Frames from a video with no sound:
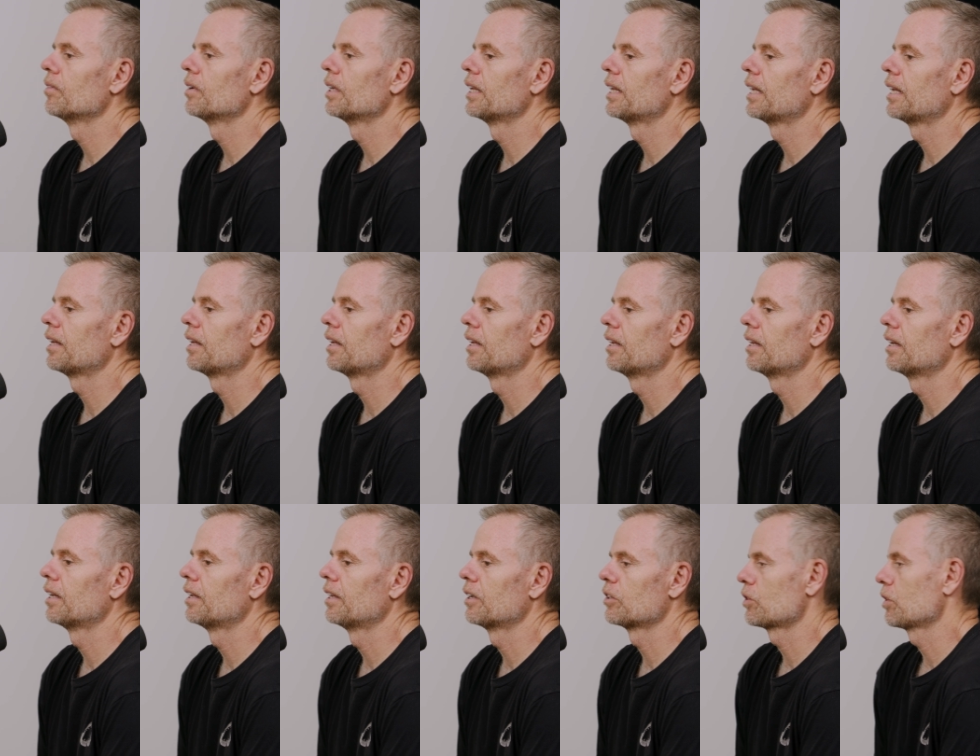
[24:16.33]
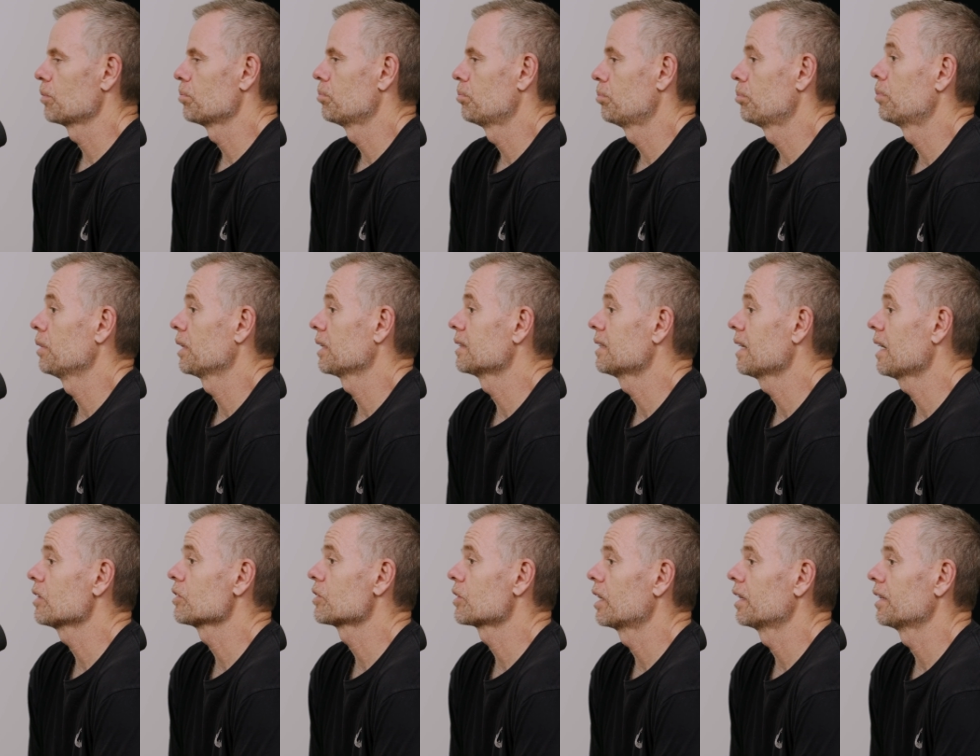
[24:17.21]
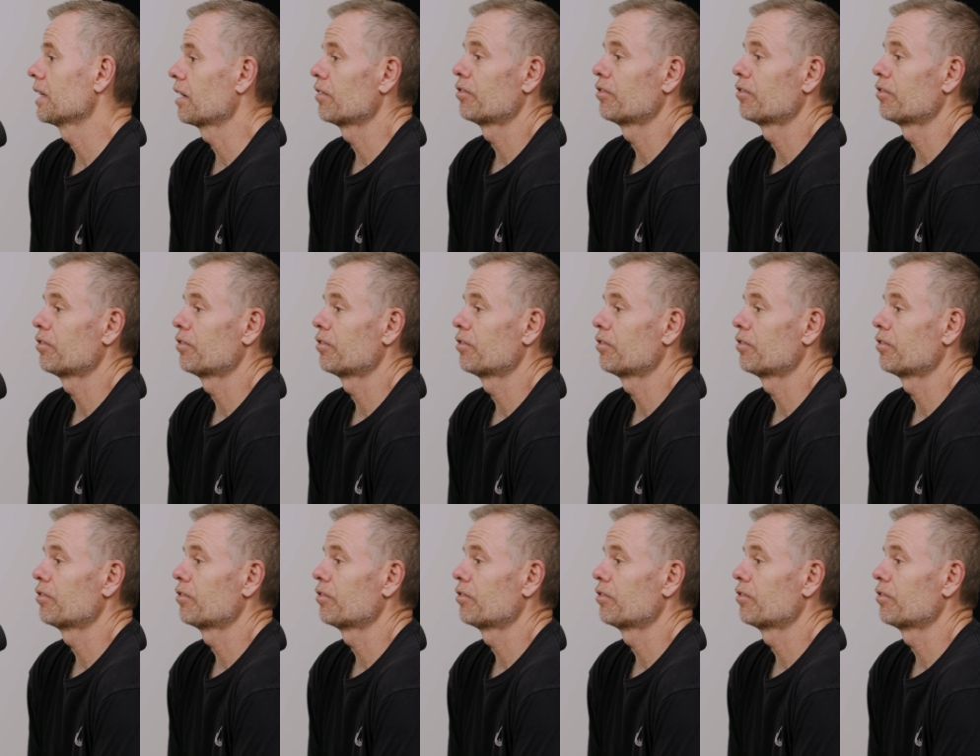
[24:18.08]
And there's a big downside.